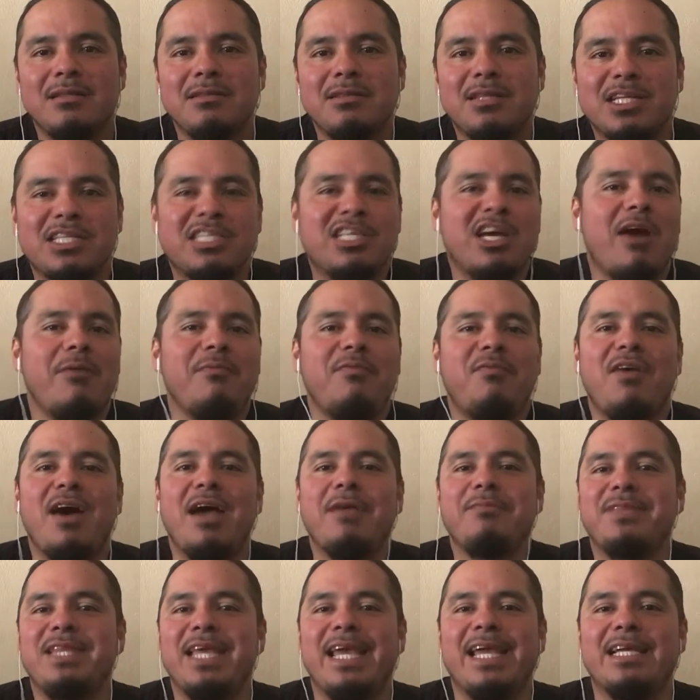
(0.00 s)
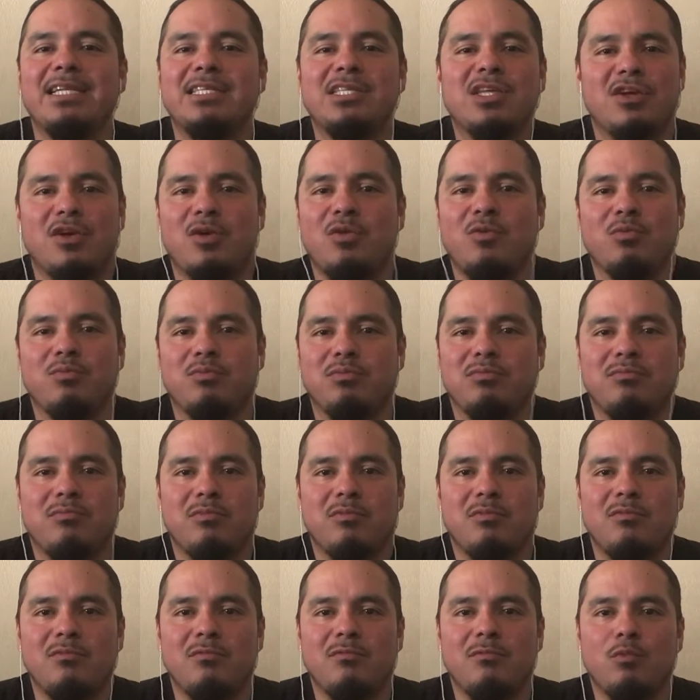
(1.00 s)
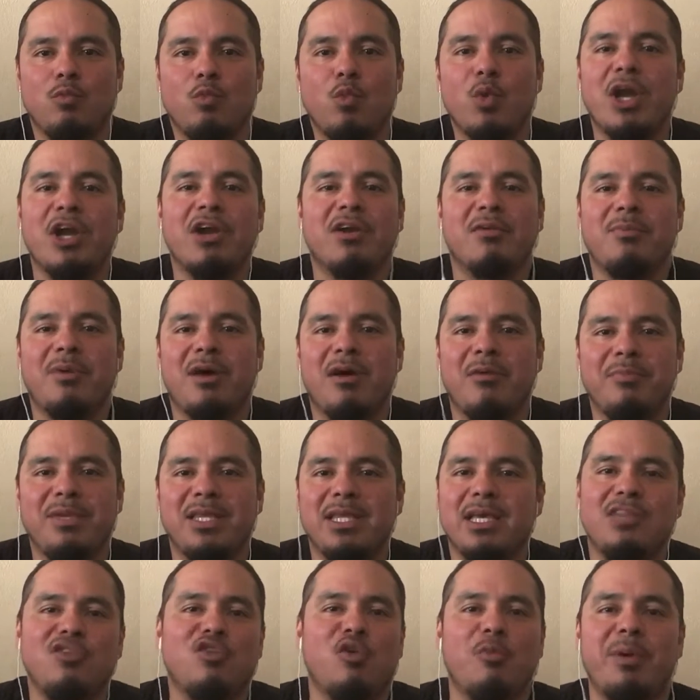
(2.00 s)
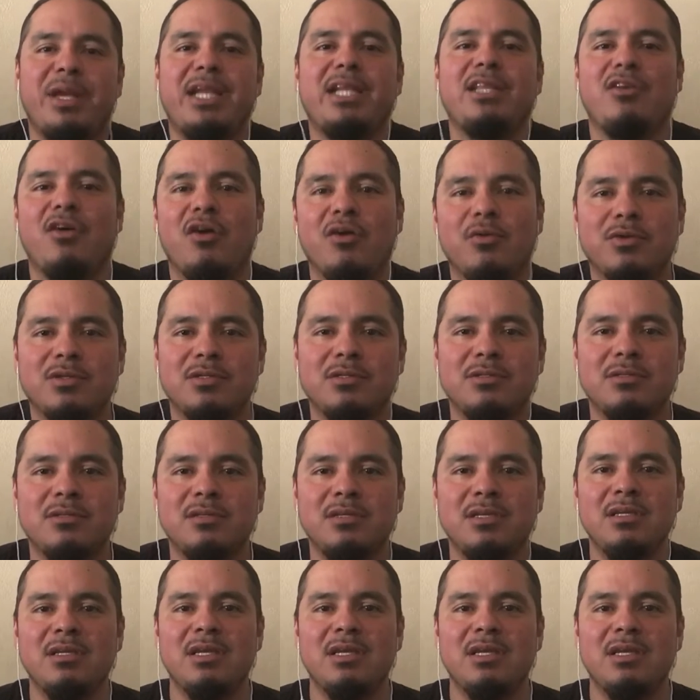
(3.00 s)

the top 5 things that are weird about me that nobody knows.